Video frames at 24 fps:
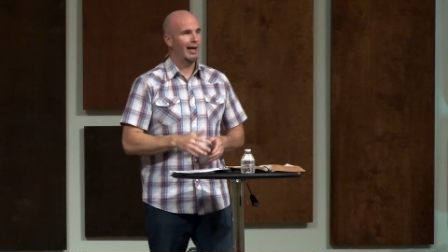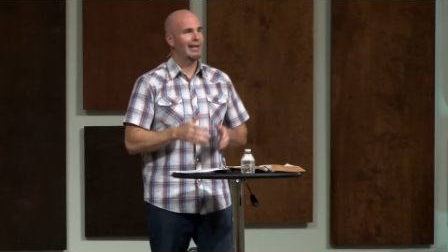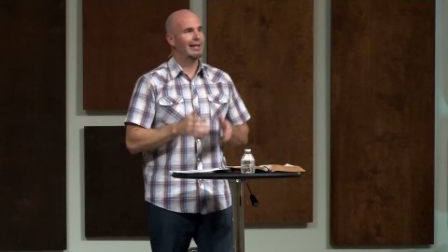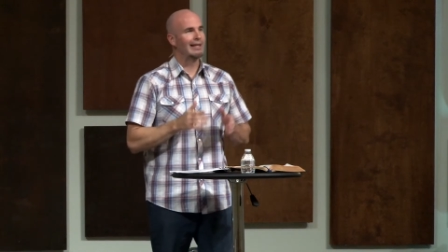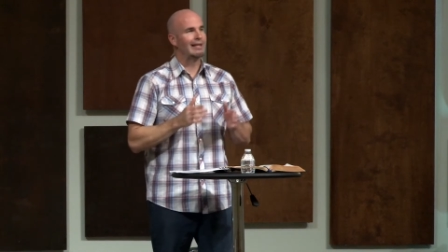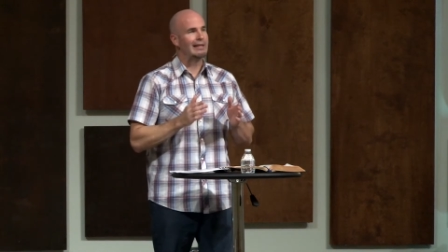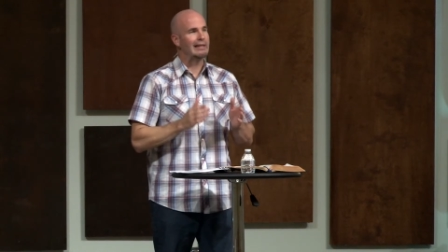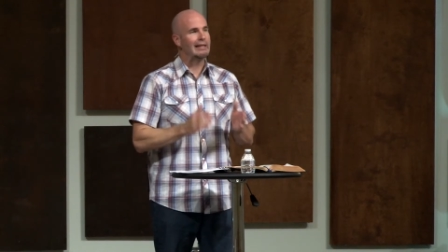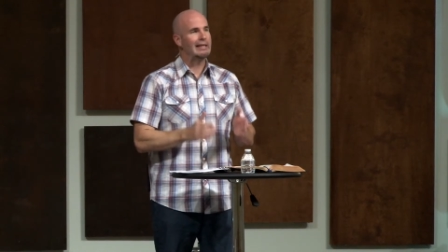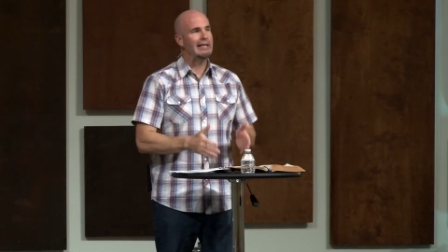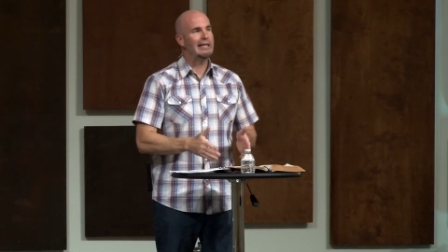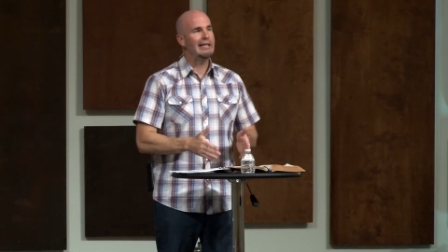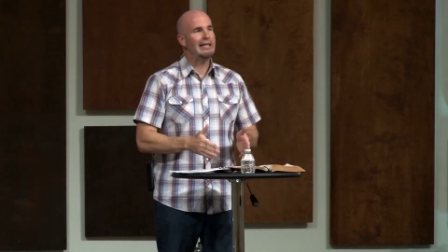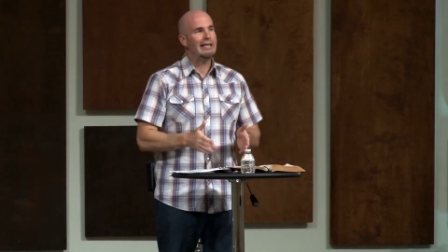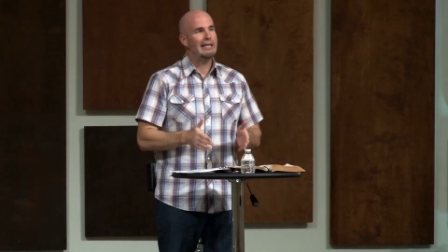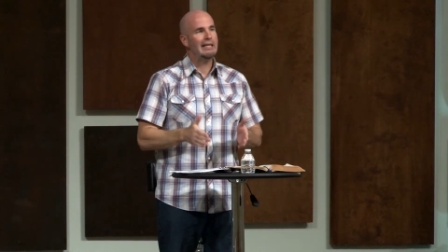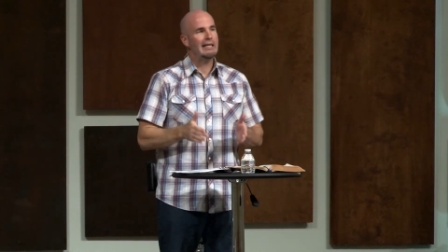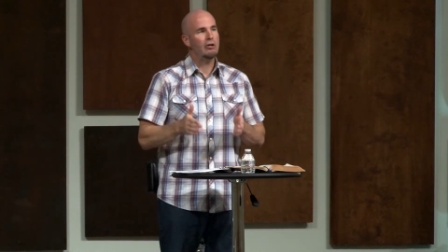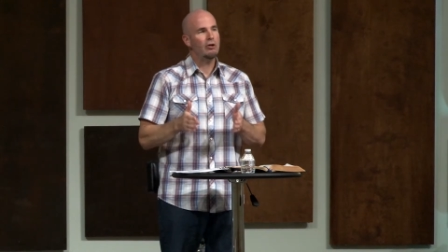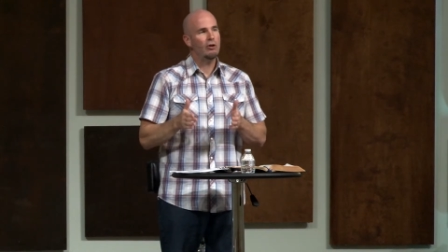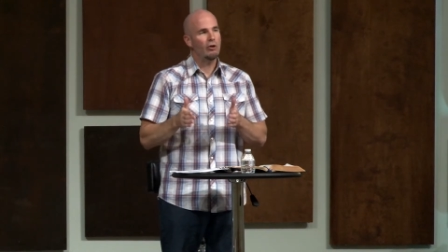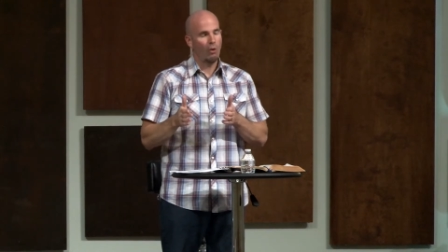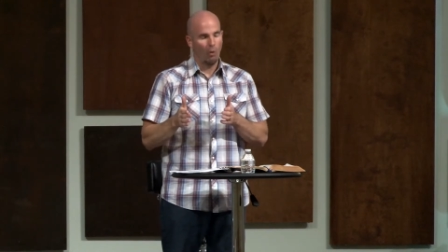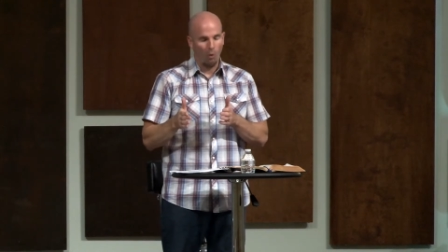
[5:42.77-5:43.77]

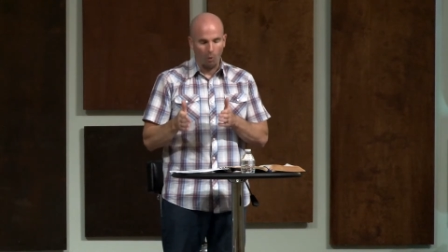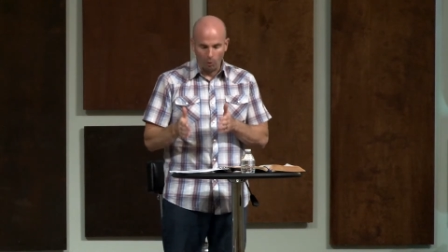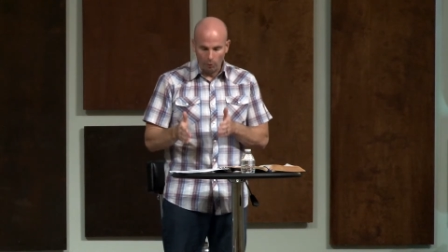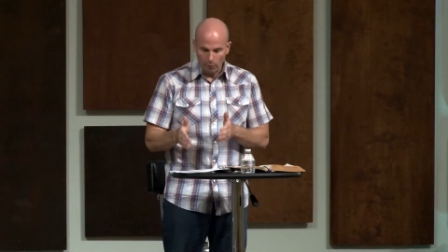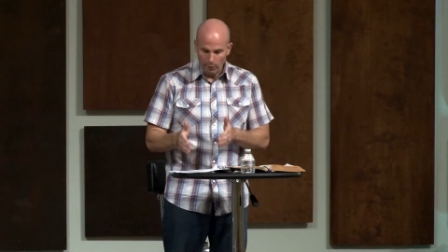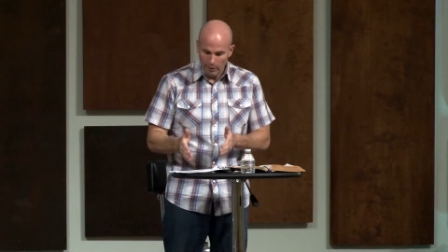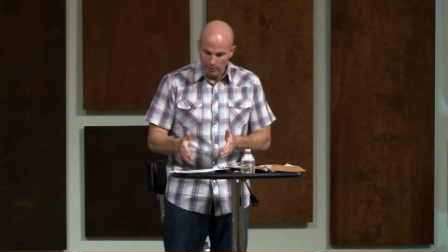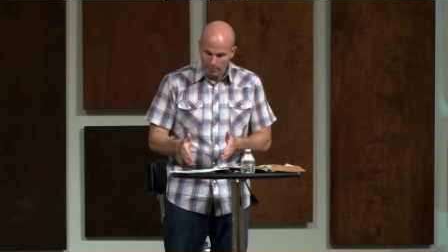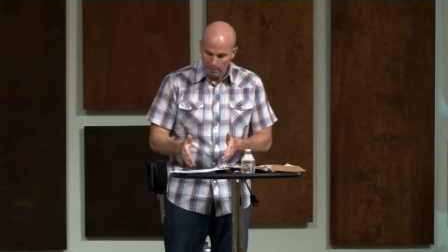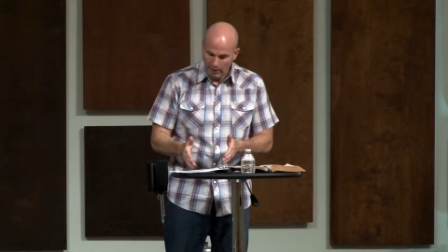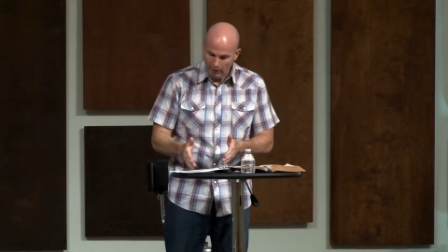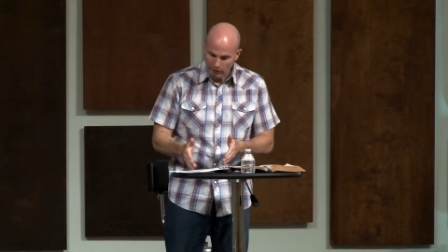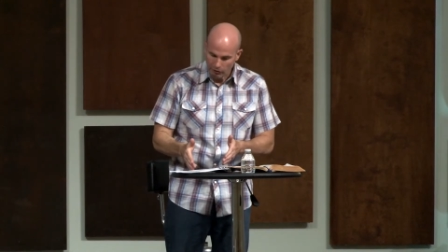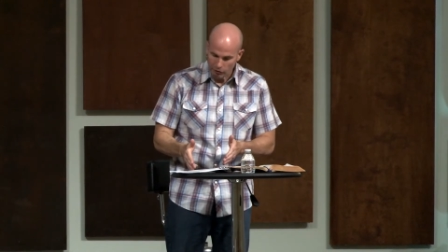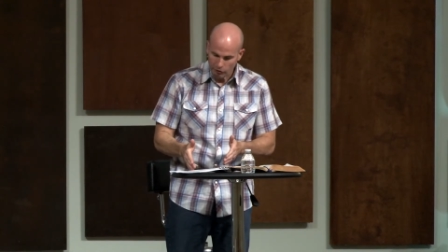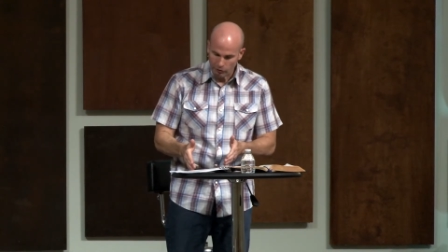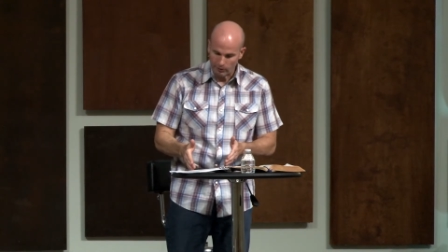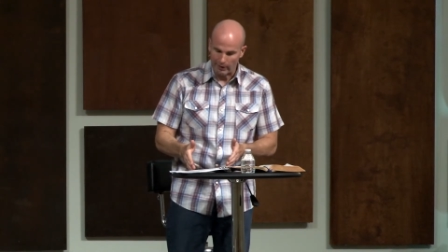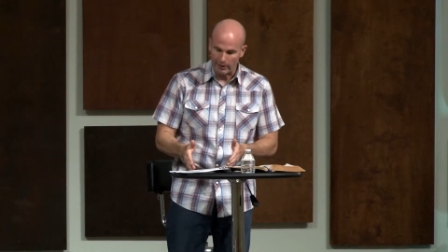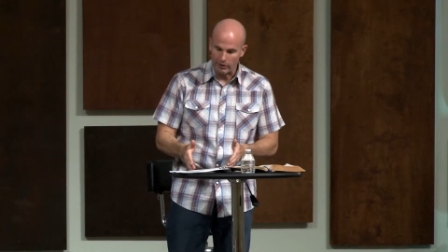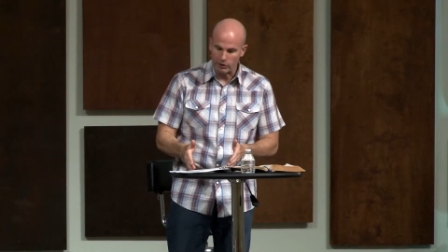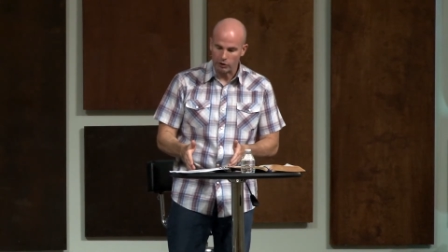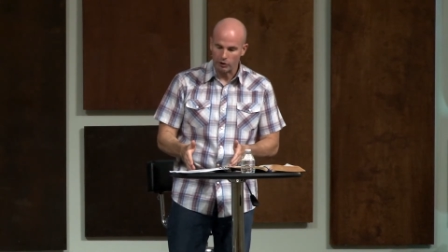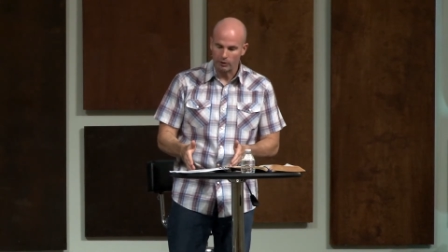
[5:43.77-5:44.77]
leading or
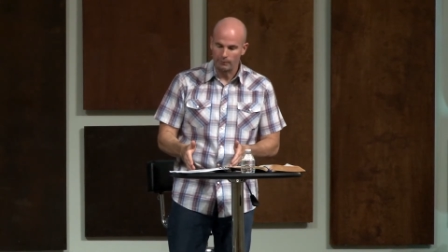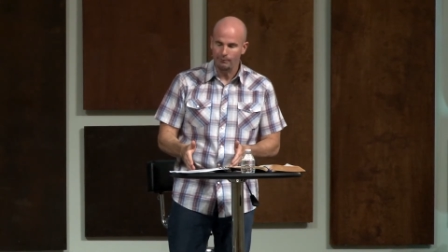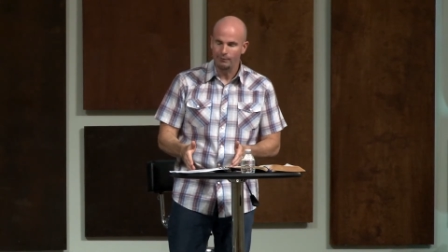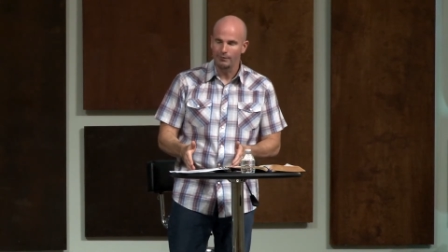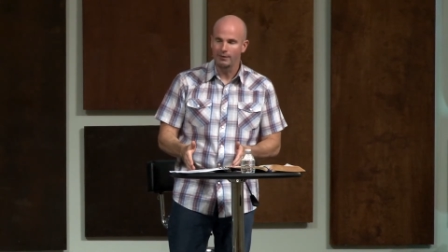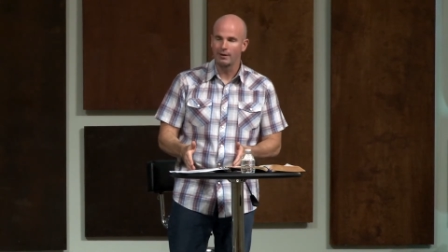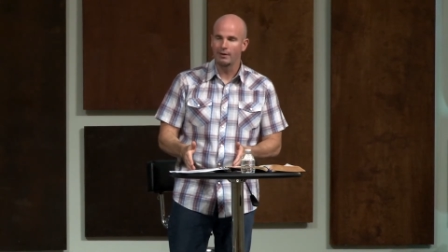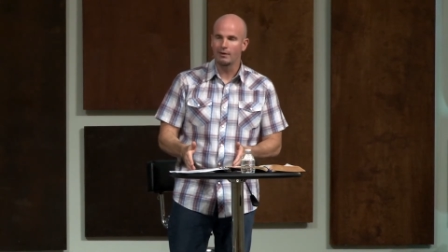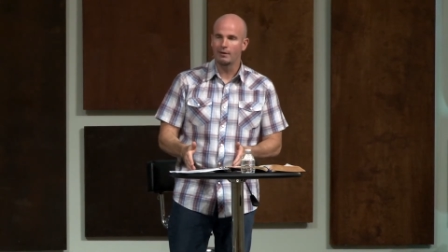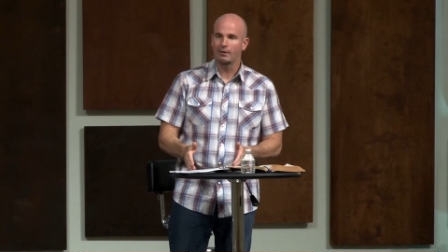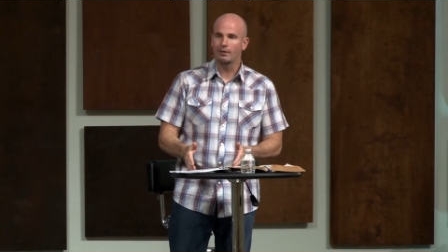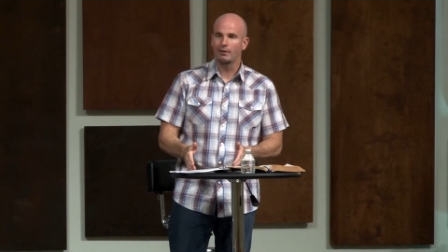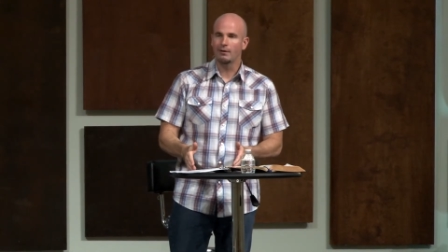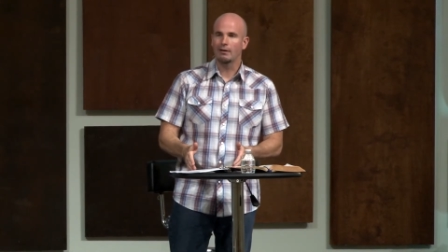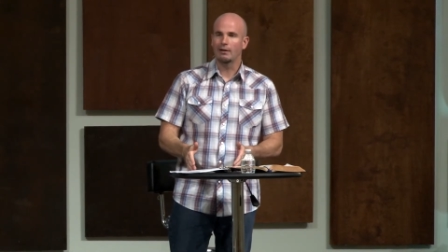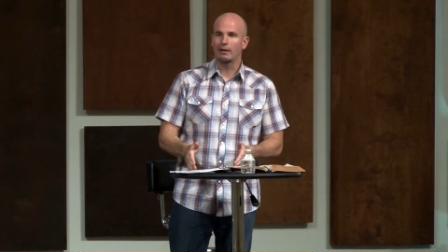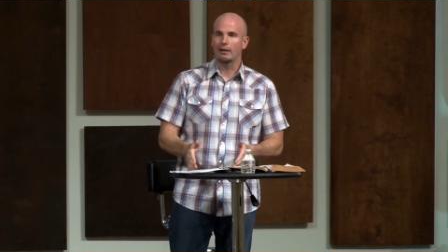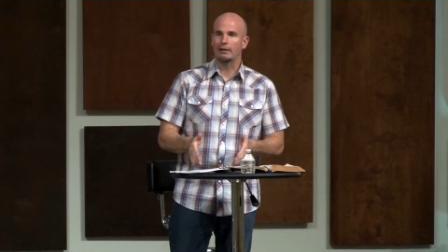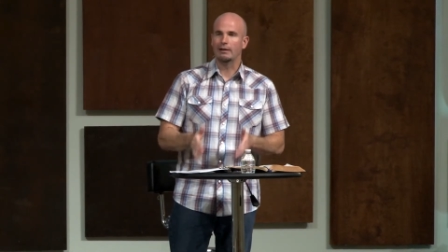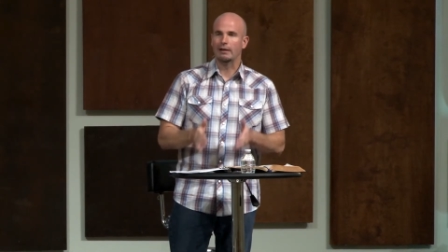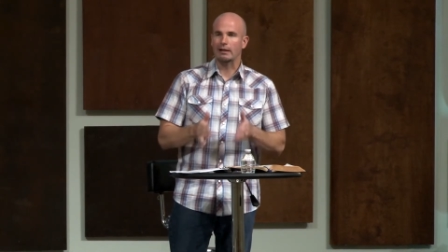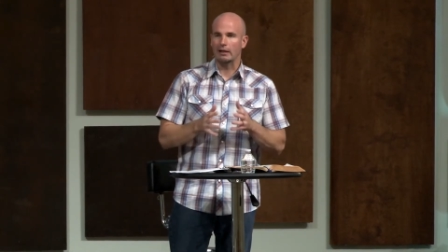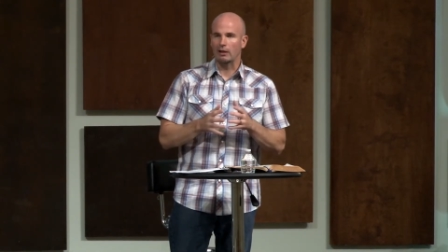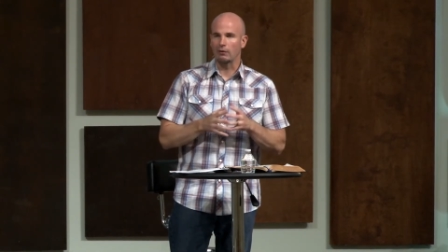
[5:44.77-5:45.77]
administration,
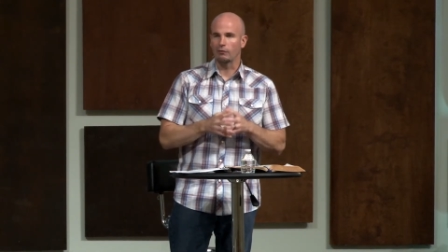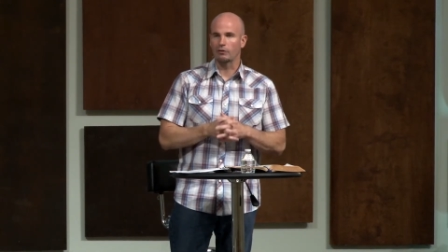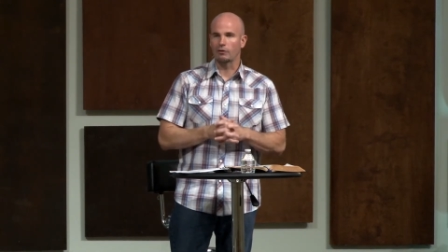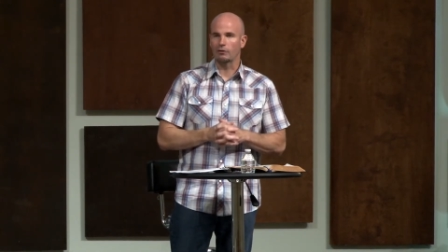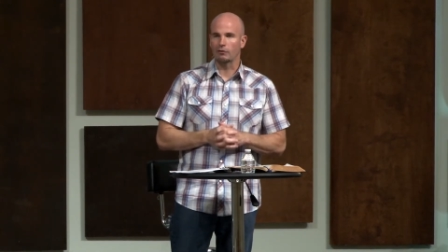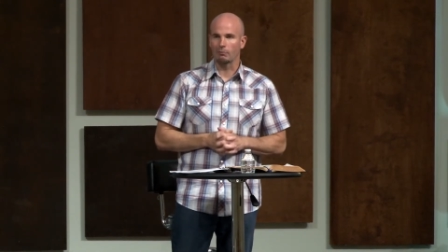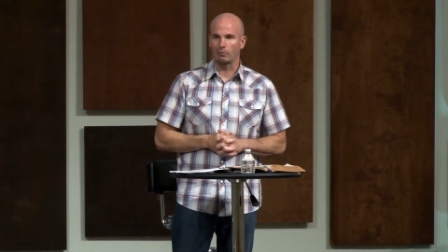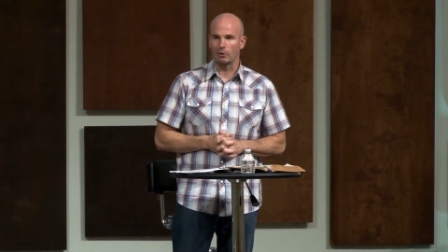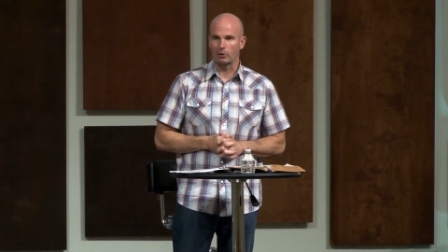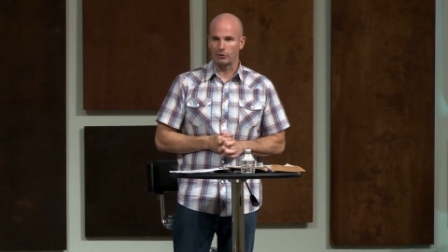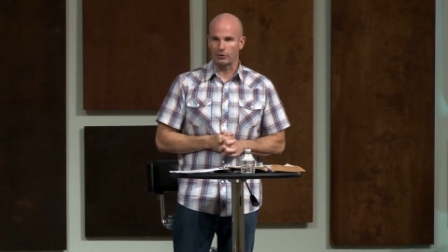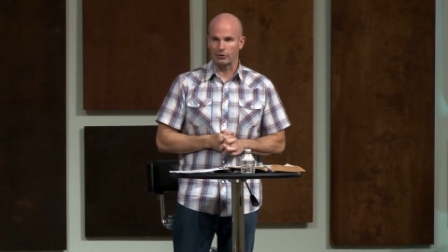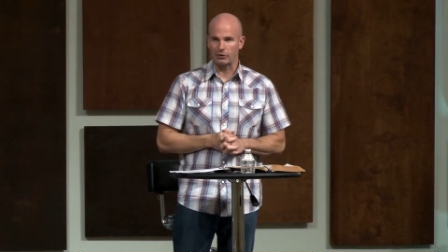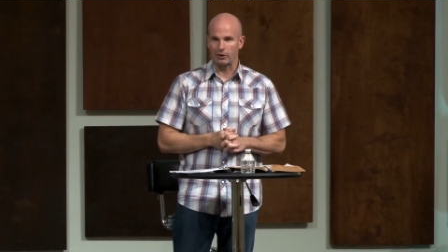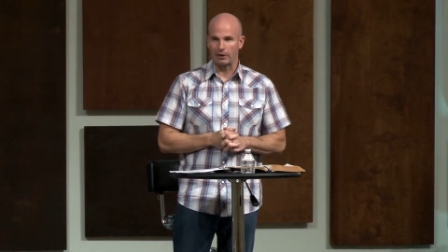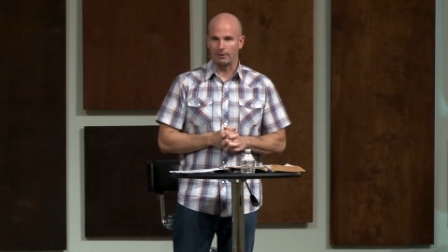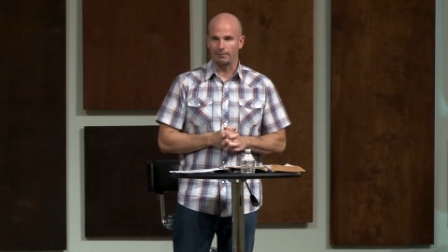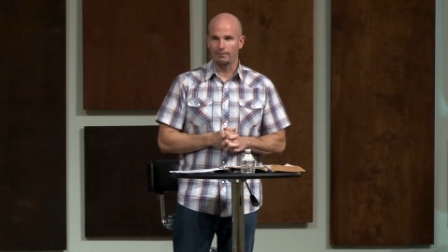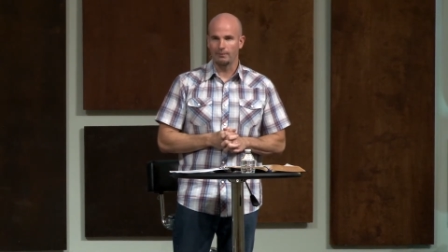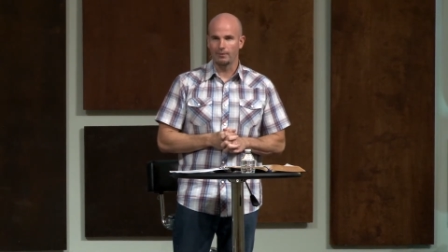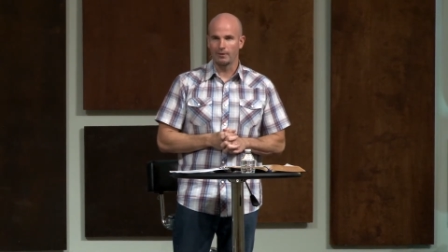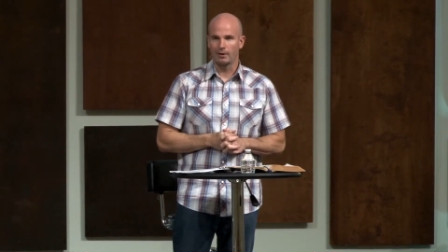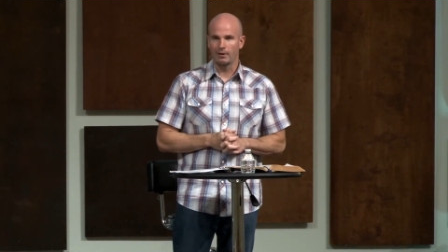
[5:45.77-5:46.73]
and the gift of mercy.